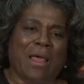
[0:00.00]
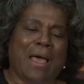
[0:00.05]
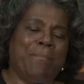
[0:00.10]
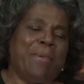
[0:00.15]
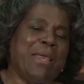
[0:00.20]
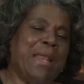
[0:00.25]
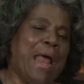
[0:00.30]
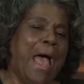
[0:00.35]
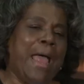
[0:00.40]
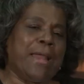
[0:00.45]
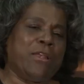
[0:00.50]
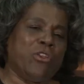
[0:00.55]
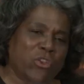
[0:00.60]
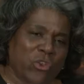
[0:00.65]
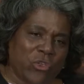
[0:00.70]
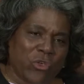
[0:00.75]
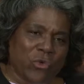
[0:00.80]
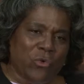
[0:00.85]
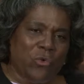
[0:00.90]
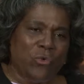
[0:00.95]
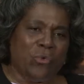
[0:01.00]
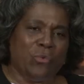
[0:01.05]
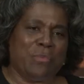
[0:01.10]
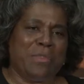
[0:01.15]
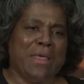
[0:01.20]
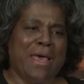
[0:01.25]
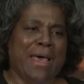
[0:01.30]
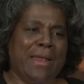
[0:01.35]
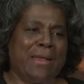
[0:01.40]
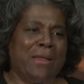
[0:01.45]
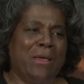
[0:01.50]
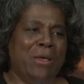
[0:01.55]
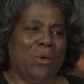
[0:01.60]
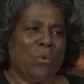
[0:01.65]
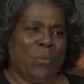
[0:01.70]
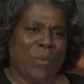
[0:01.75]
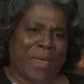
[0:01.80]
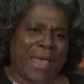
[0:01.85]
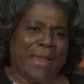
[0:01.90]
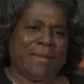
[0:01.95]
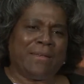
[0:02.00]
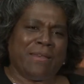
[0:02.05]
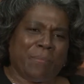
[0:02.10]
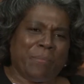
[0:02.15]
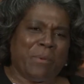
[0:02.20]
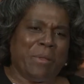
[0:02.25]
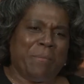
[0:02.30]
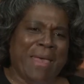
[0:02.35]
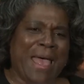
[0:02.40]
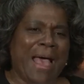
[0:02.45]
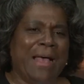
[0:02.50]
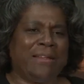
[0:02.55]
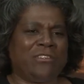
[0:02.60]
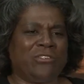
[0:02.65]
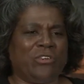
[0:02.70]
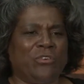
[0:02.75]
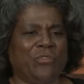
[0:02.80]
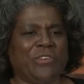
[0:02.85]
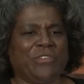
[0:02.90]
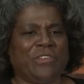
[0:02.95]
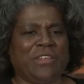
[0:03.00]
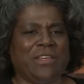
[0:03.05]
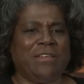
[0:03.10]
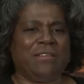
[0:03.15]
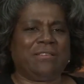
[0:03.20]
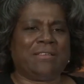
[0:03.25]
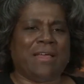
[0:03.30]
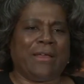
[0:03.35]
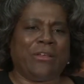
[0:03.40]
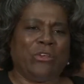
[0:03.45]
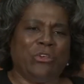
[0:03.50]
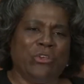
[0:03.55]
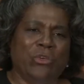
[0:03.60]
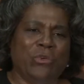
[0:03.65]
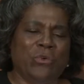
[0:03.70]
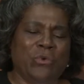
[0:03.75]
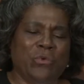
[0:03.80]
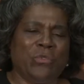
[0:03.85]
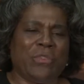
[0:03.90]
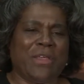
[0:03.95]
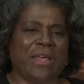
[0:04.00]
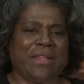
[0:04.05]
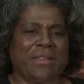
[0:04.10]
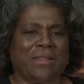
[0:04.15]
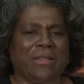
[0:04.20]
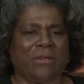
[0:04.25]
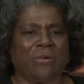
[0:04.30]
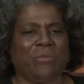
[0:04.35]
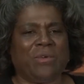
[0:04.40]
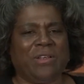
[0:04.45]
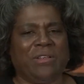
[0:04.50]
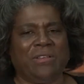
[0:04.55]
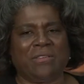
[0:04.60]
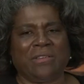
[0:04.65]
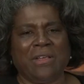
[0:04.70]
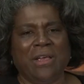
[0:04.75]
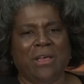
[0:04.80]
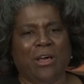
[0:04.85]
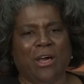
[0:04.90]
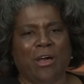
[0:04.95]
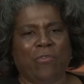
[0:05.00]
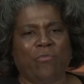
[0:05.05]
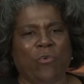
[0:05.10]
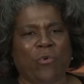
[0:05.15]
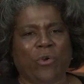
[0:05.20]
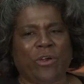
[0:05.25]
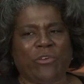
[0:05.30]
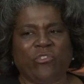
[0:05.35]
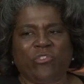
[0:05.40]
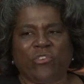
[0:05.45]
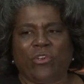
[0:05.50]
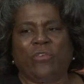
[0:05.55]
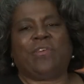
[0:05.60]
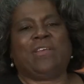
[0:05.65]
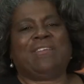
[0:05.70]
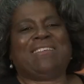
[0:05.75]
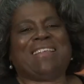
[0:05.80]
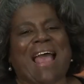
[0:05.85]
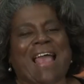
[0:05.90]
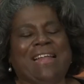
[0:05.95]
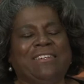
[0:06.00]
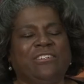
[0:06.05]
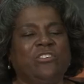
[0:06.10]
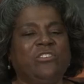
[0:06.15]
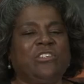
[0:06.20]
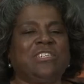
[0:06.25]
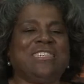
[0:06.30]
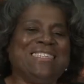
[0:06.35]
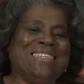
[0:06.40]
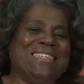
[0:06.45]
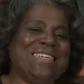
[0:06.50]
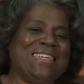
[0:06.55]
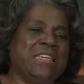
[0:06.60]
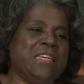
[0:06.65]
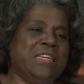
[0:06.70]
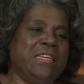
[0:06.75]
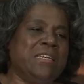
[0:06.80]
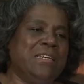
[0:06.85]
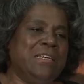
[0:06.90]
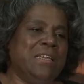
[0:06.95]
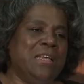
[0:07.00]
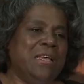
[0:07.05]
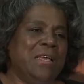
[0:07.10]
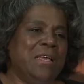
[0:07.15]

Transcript: I mean, I knew that we had diplomats overseas, I knew that there was a foreign service. I just didn't